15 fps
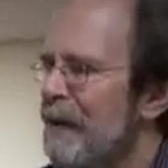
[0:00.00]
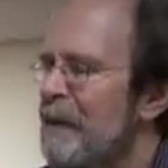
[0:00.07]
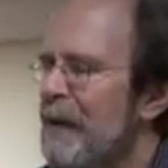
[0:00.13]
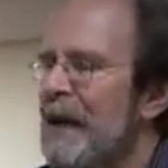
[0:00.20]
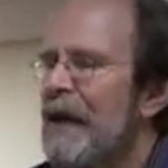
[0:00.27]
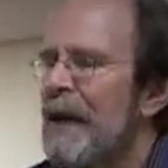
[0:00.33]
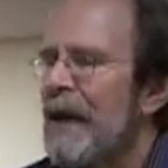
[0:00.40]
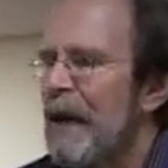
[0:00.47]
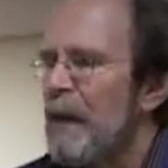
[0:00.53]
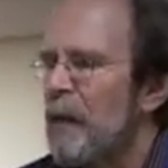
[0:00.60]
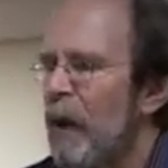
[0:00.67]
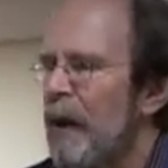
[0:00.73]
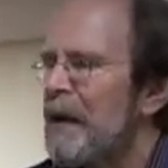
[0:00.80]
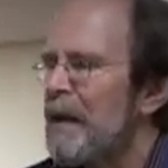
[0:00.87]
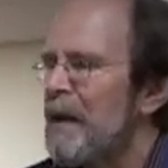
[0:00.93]
Okay? And
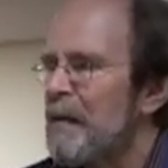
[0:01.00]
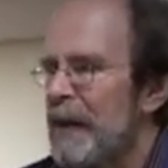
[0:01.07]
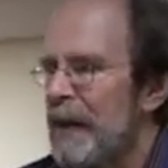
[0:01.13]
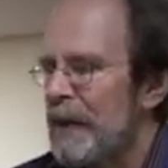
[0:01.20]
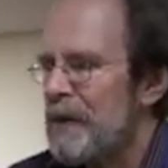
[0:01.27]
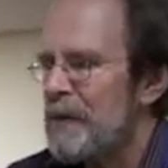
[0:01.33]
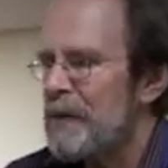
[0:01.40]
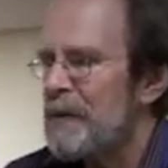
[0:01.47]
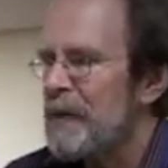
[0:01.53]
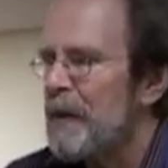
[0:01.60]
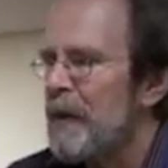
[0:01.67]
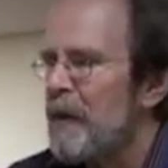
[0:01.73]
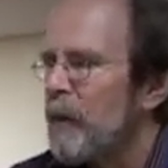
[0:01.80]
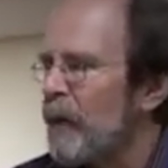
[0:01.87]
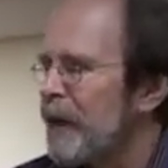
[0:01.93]
one of them is,
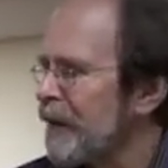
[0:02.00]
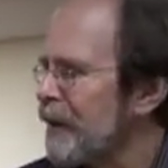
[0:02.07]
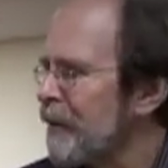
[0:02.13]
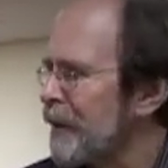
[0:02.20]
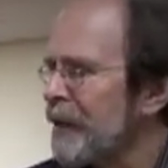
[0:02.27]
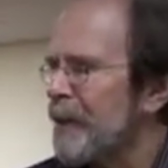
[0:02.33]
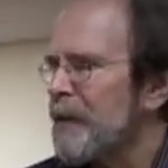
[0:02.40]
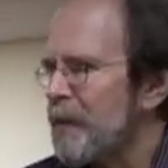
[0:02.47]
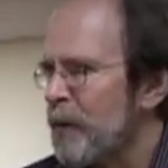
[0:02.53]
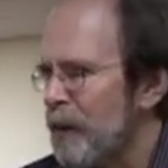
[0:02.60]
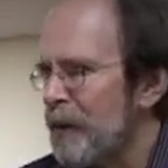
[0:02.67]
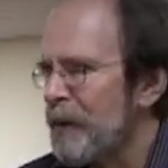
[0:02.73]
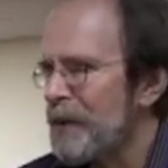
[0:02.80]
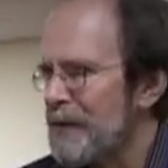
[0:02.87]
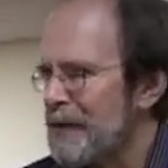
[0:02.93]
when you think the
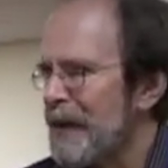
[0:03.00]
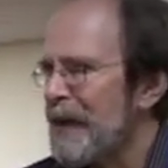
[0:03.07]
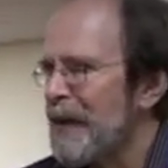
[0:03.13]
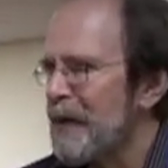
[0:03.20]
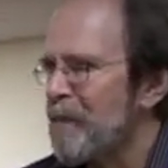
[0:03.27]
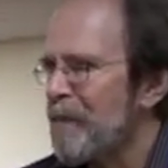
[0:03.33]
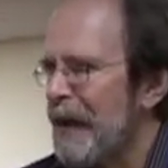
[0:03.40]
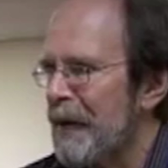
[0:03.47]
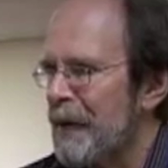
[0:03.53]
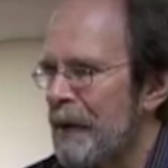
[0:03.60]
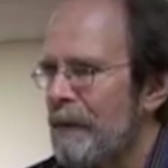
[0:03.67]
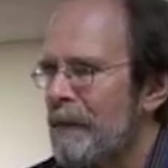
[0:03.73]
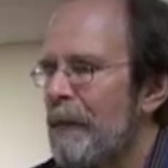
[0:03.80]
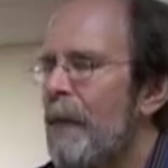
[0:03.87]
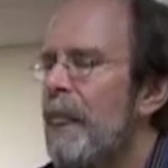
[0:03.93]
world is getting
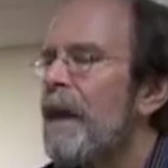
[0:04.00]
better,